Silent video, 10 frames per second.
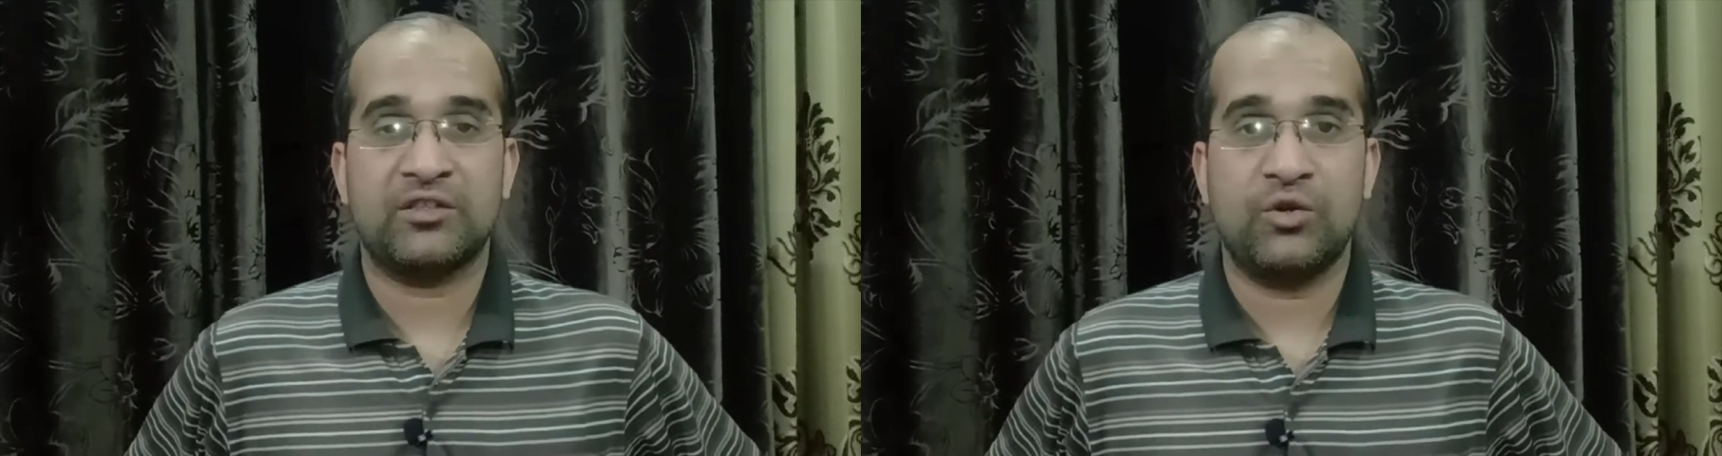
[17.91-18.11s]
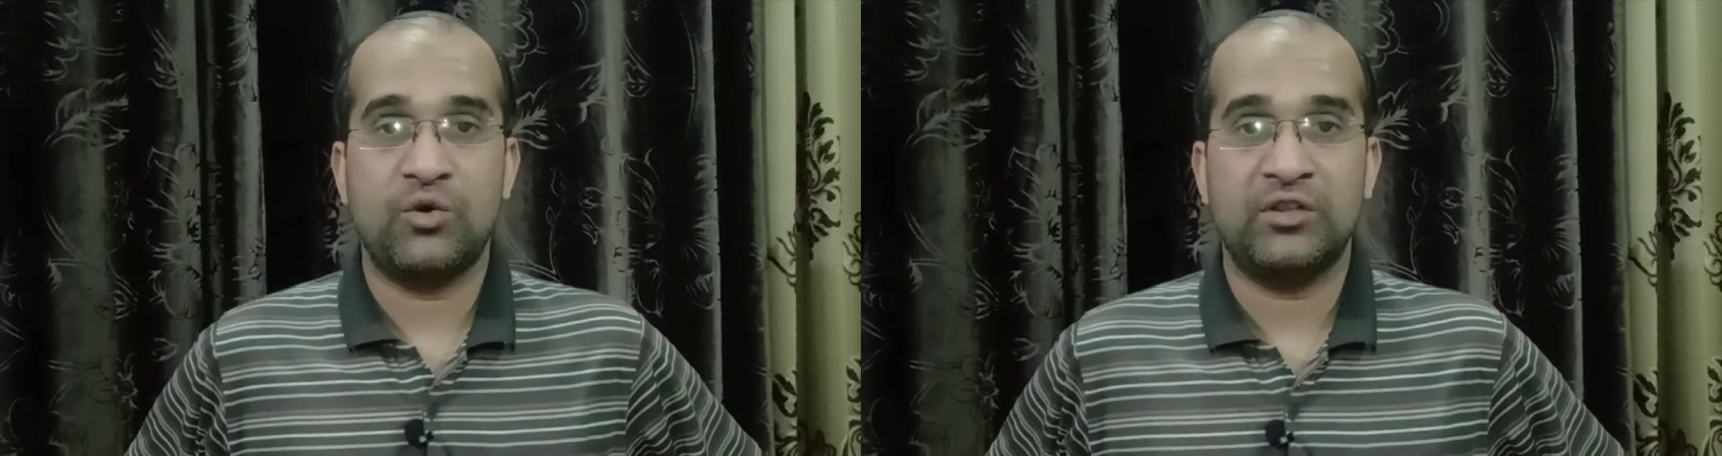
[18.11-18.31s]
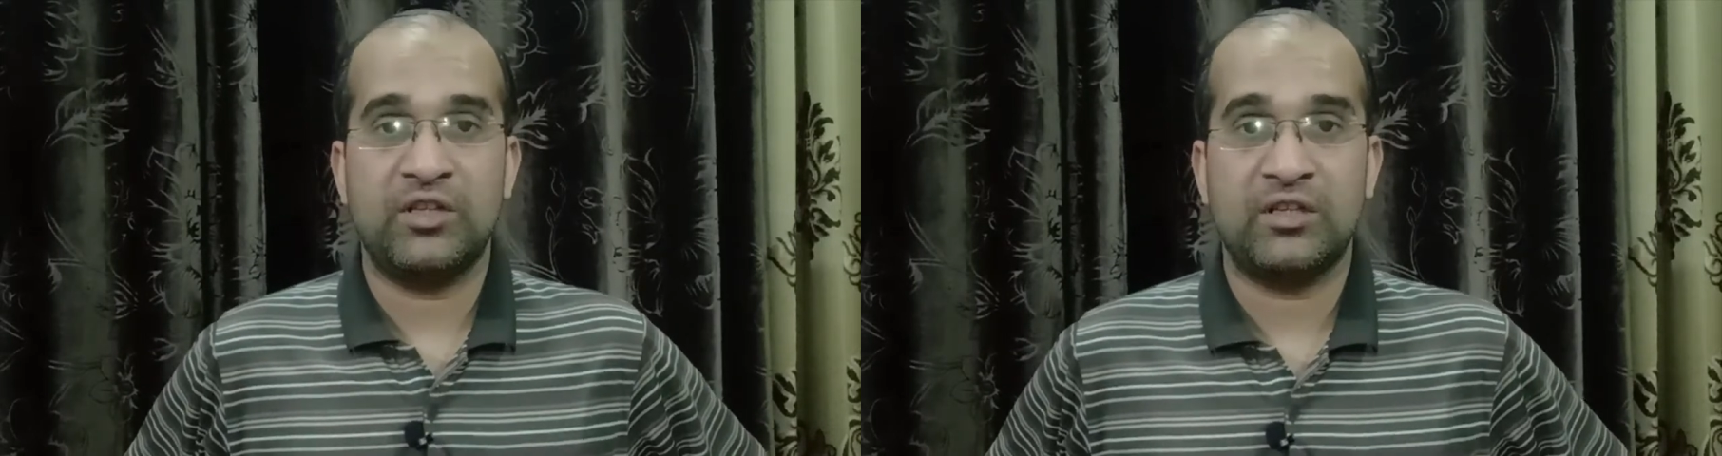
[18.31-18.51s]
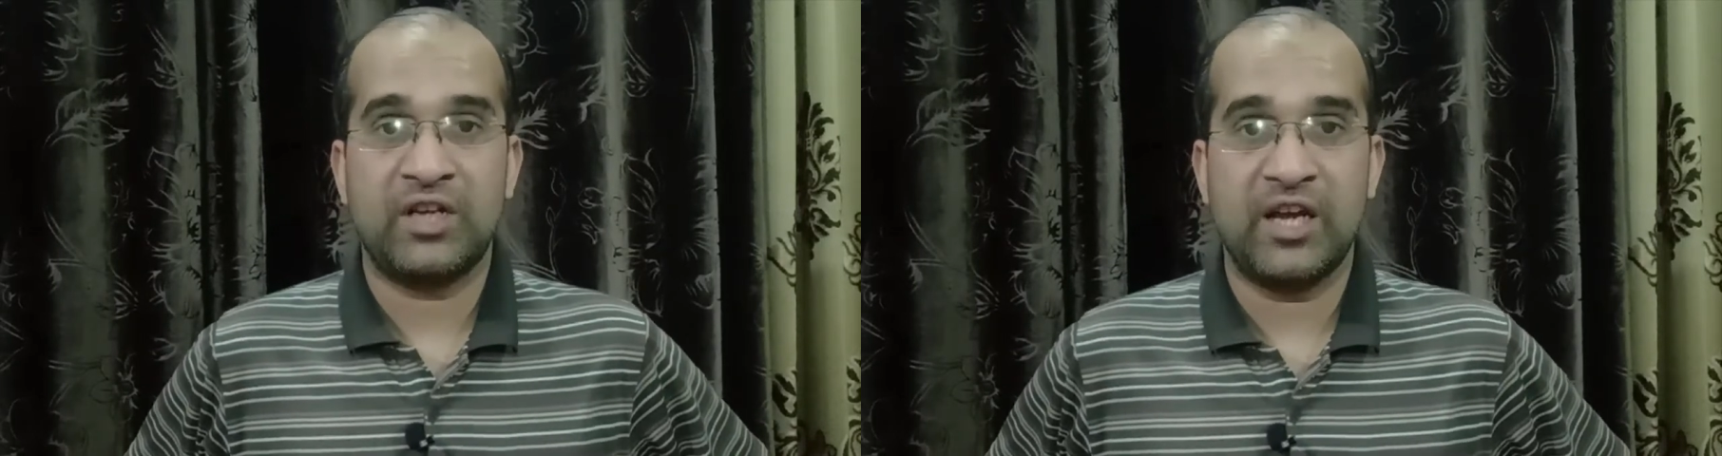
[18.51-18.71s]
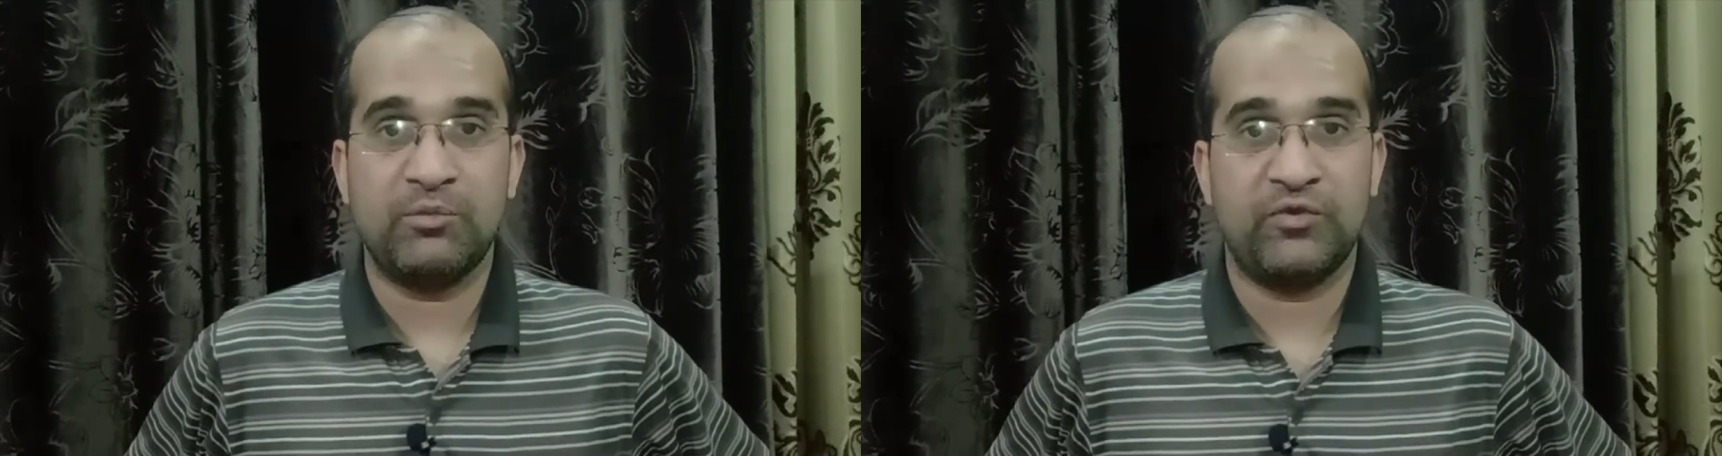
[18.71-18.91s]
on the
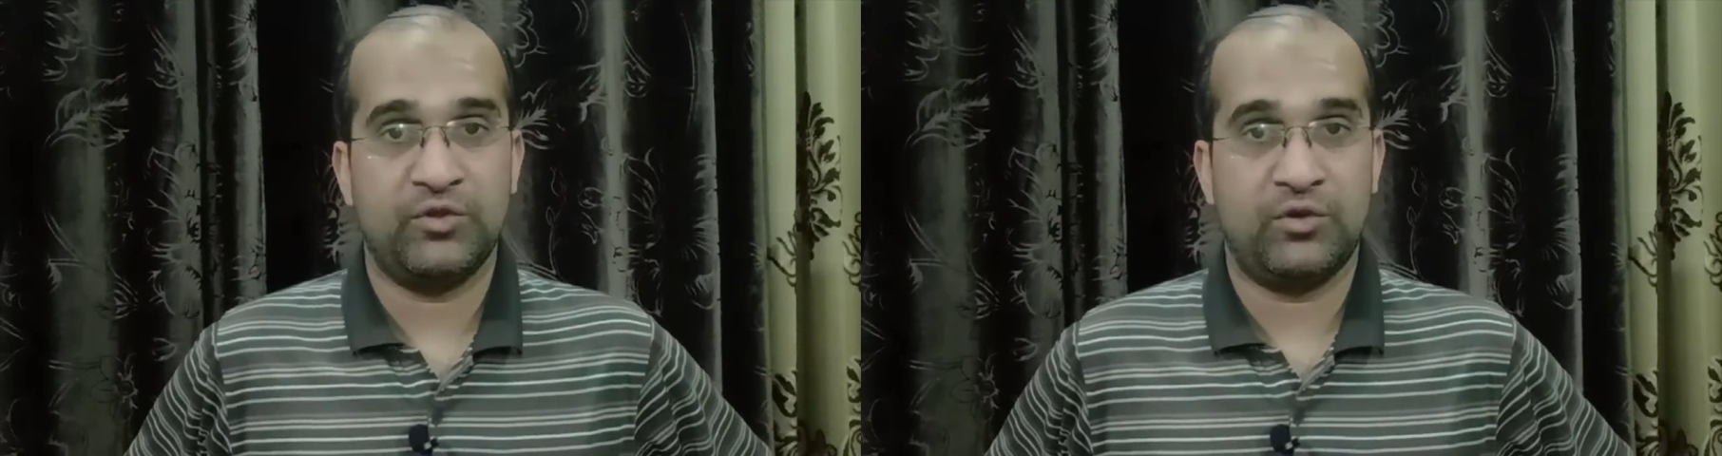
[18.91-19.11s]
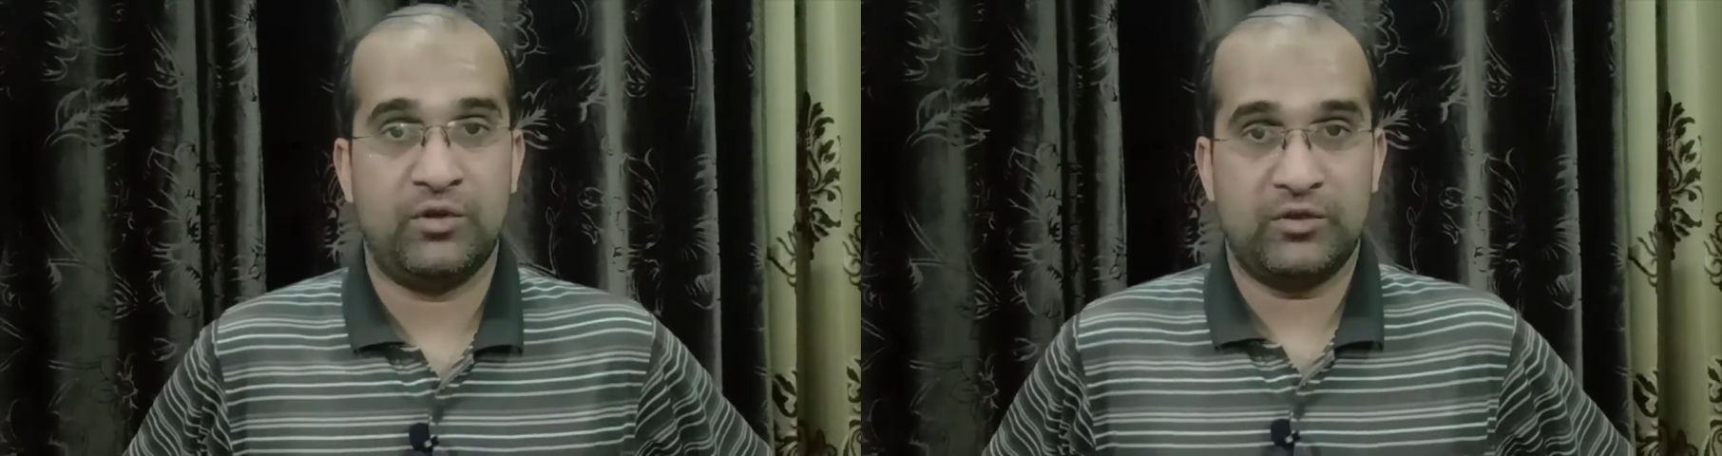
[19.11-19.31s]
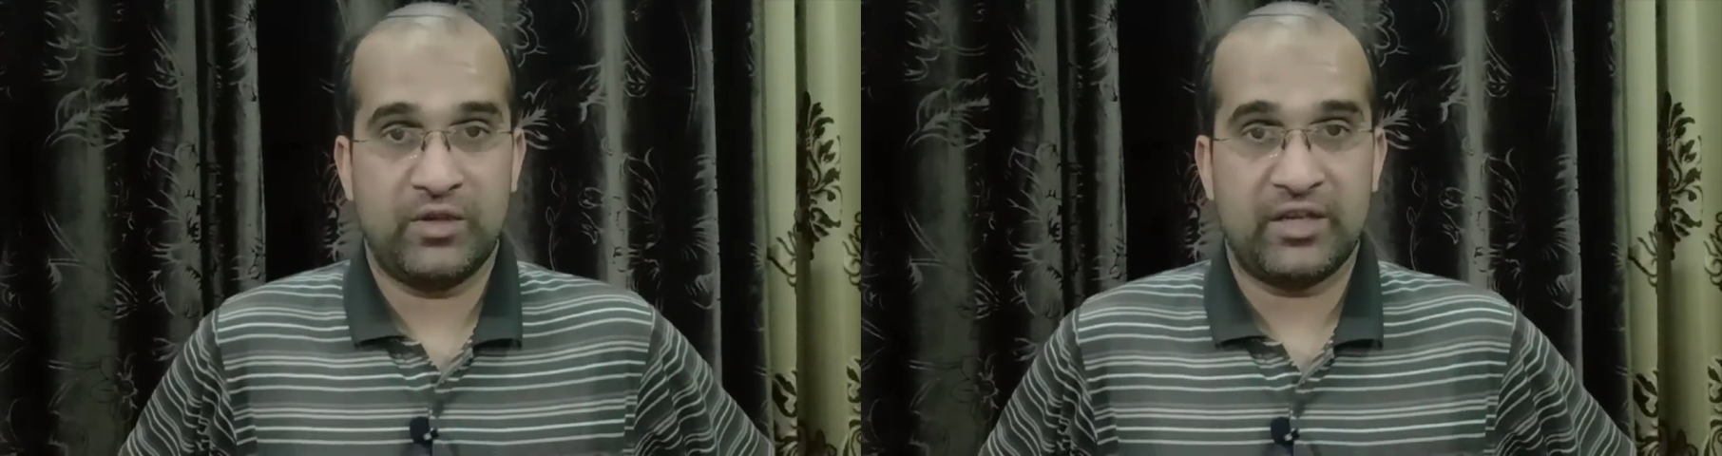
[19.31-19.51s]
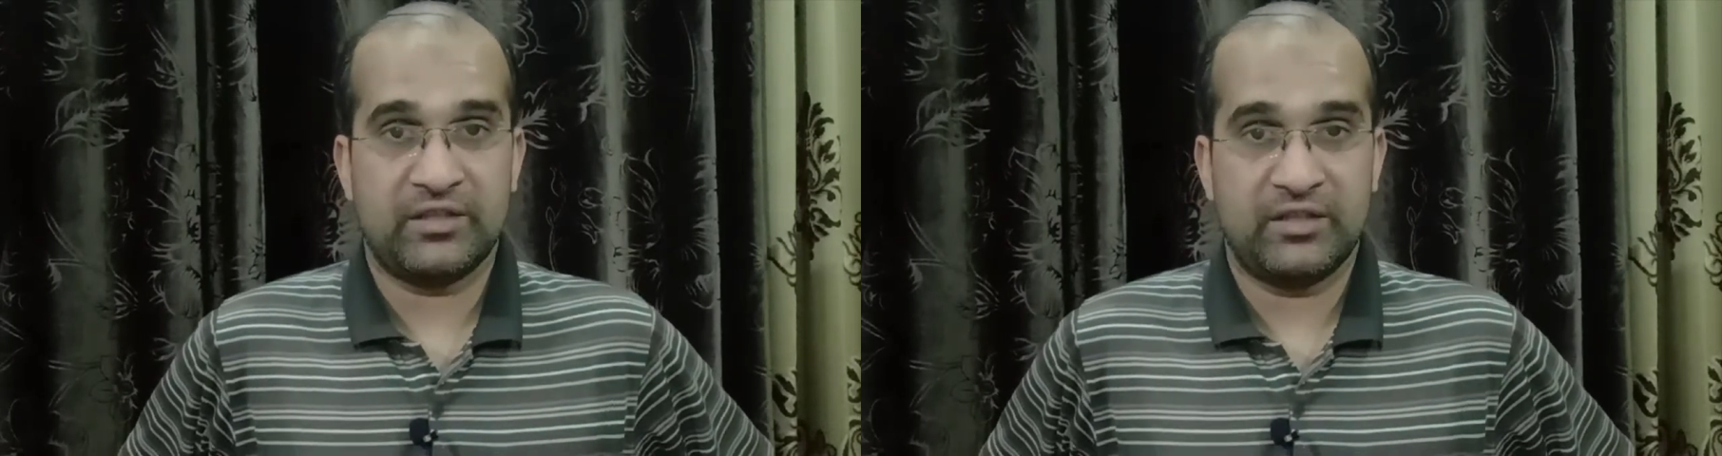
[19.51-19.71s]
time of your own choice.